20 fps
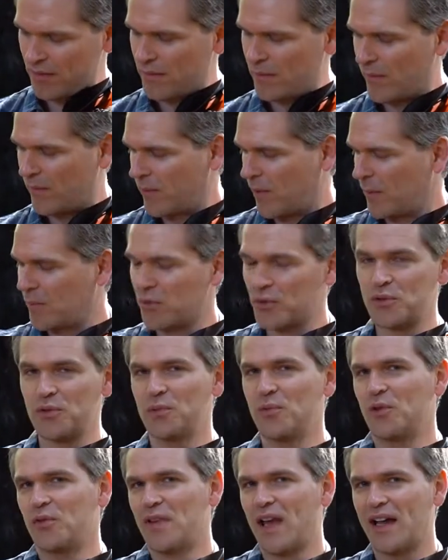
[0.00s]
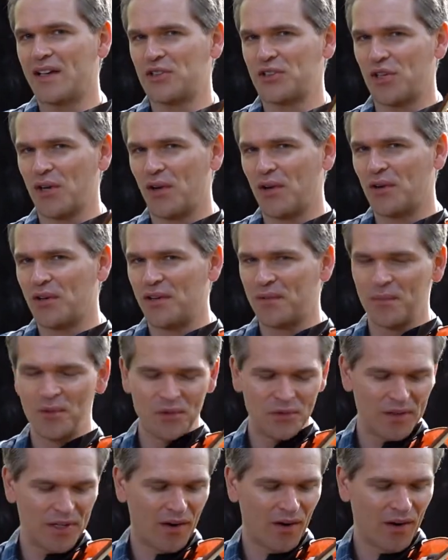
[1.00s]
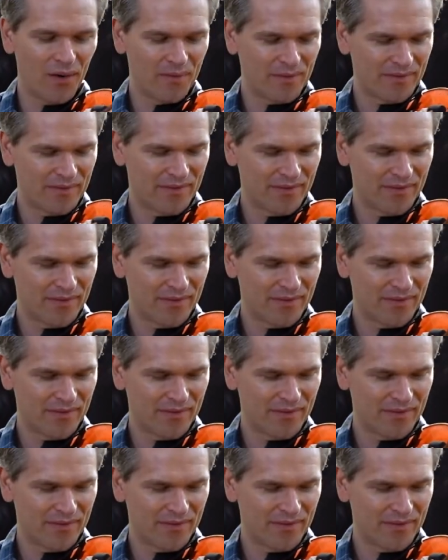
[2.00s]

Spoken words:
Remember to move that shoulder, move the arm.